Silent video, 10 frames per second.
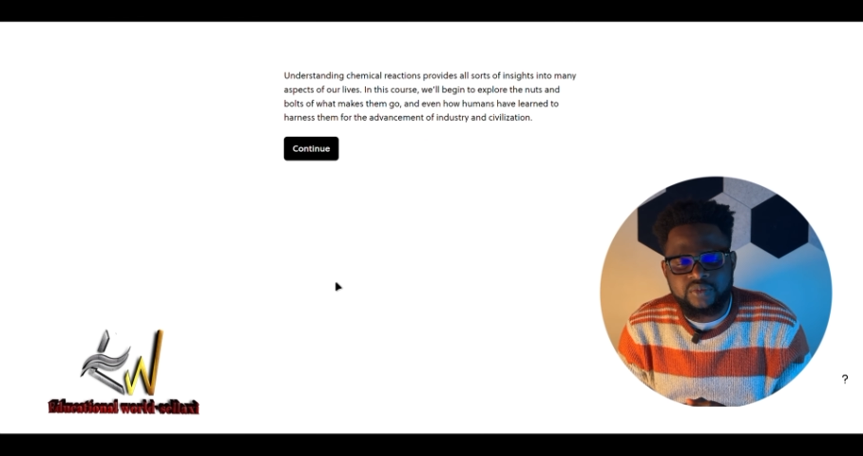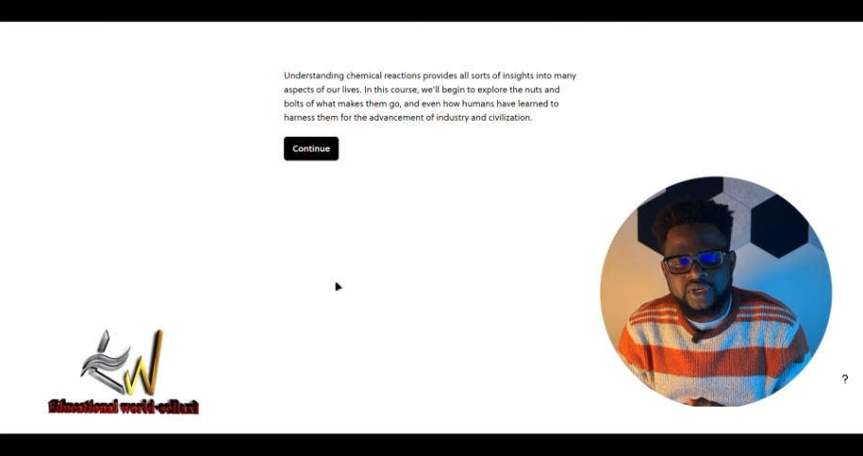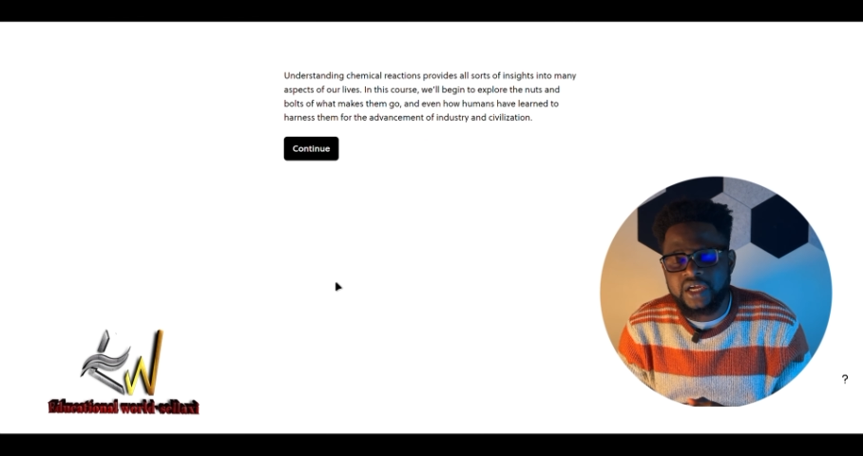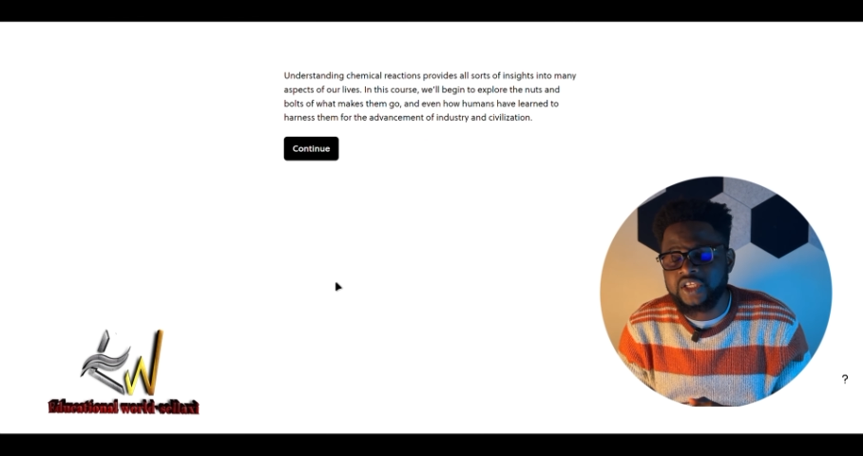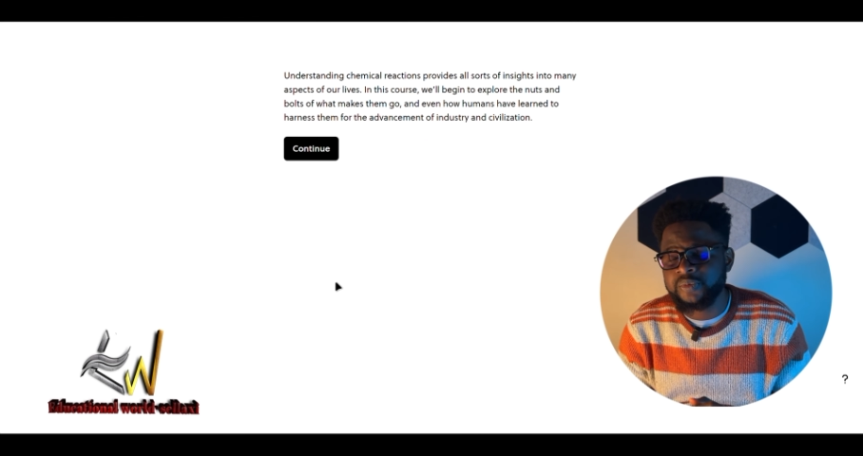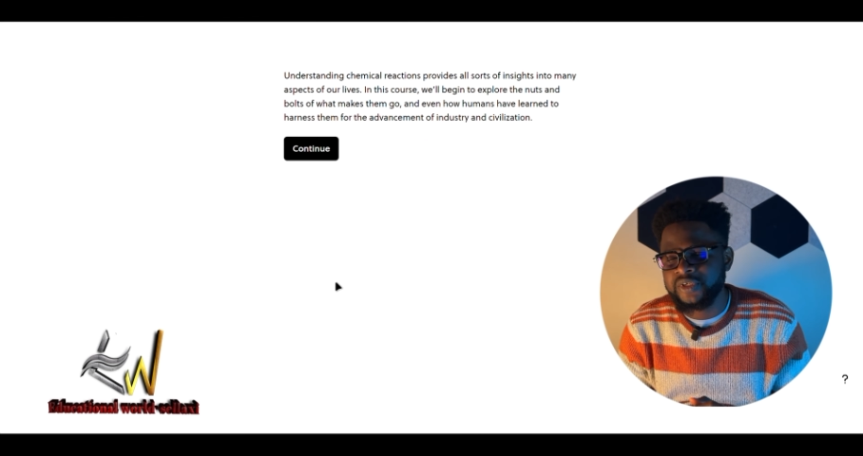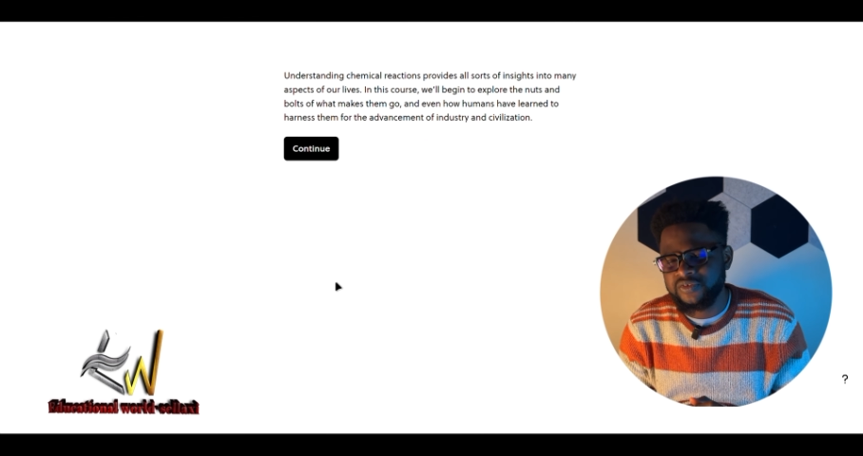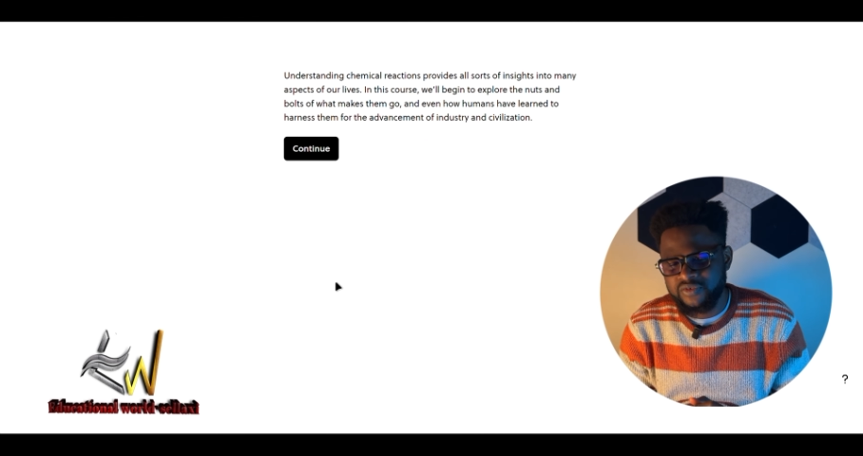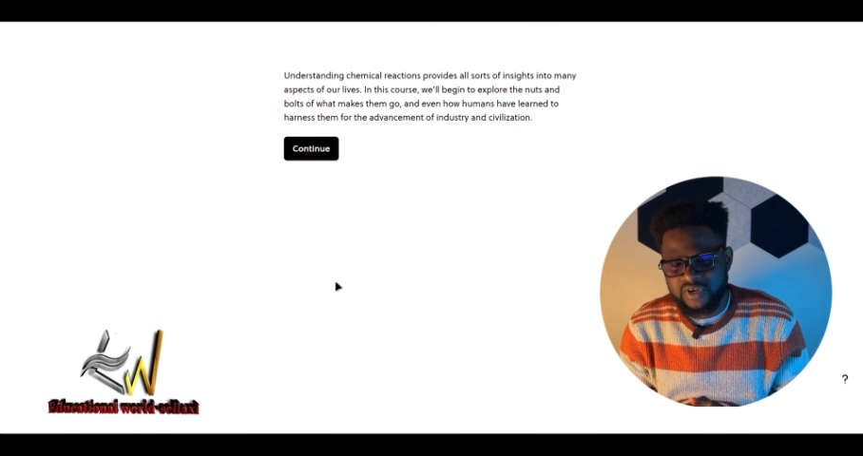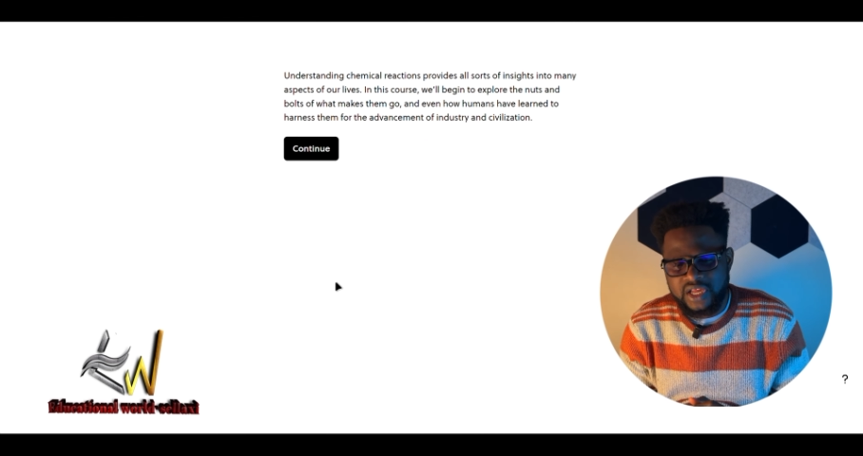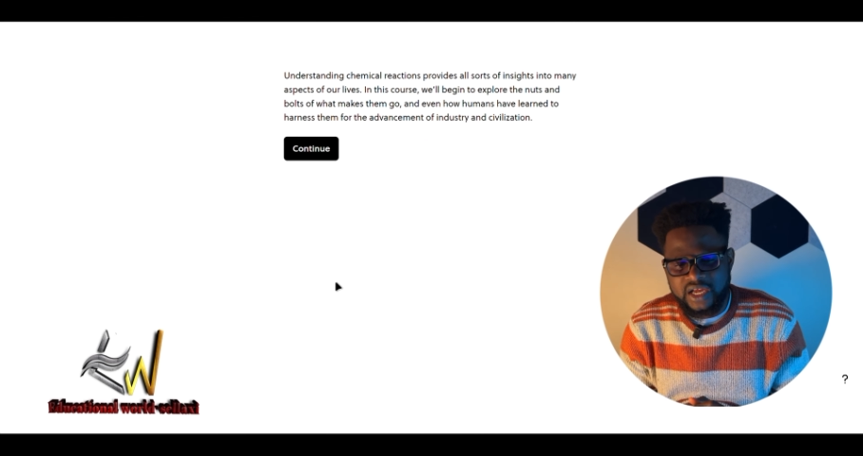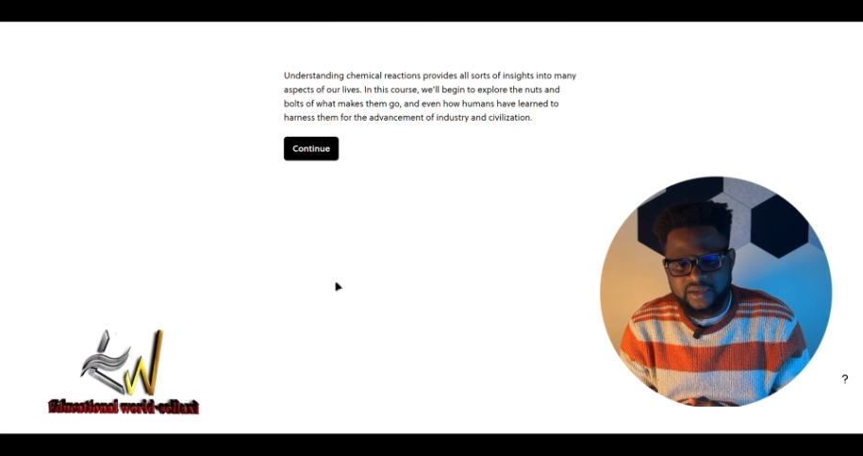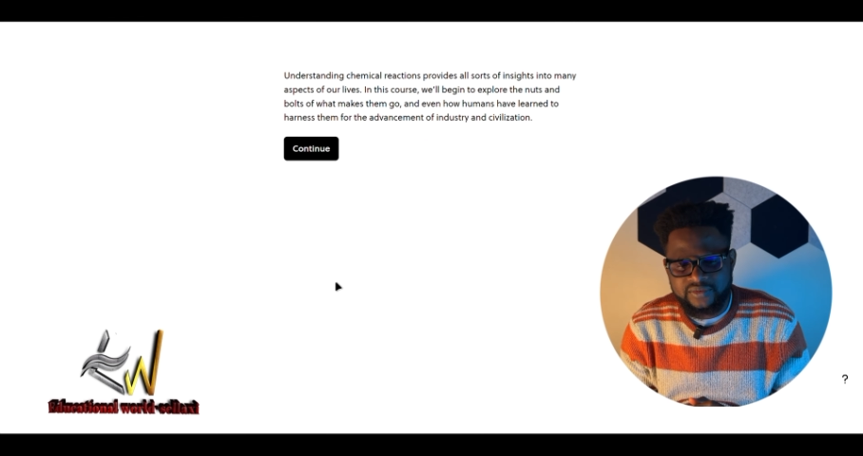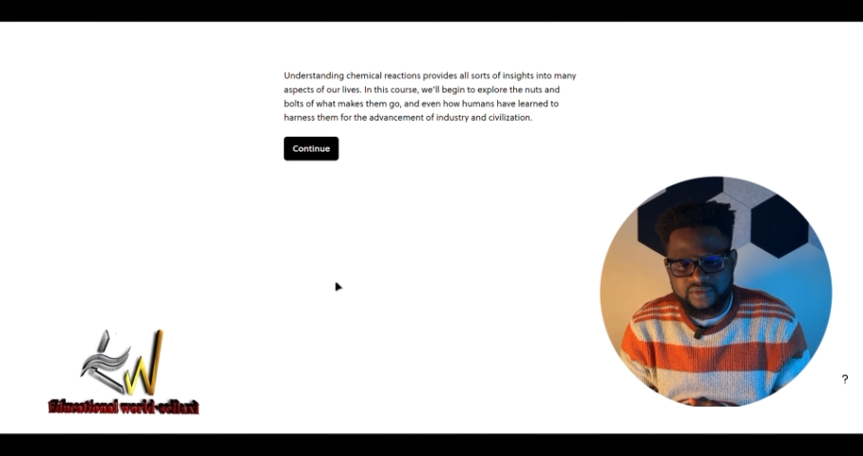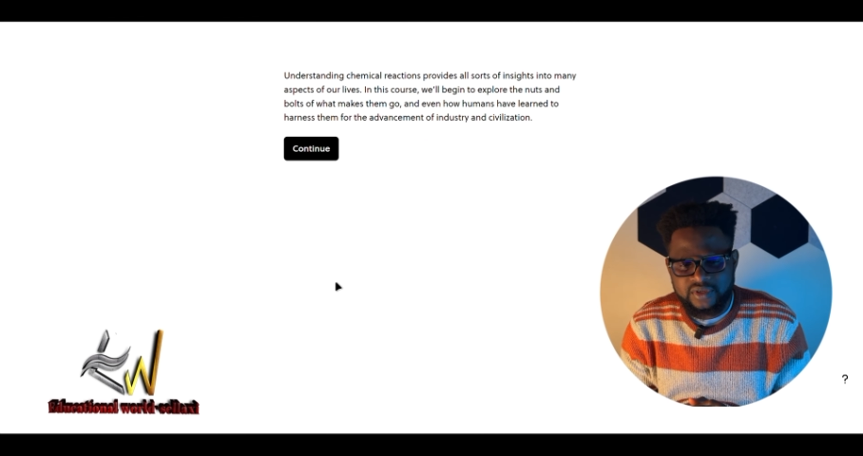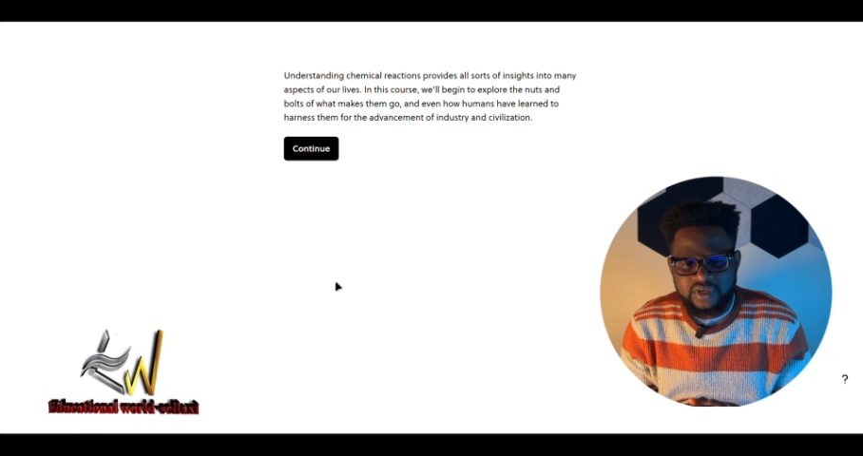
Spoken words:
many aspects of our lives.